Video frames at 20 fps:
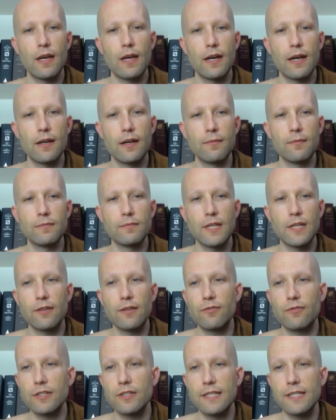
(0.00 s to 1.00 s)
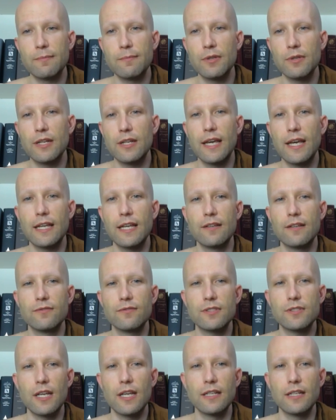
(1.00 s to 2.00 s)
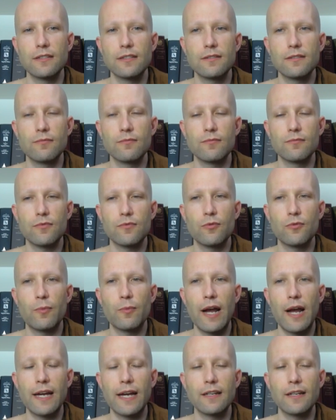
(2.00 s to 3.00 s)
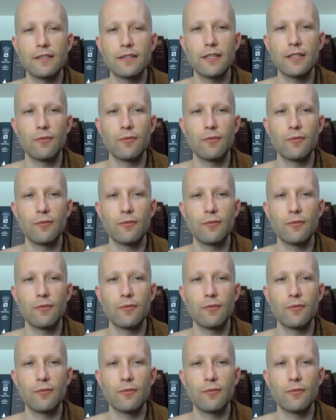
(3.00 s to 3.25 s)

Take, for example, a negative state. Through practicing,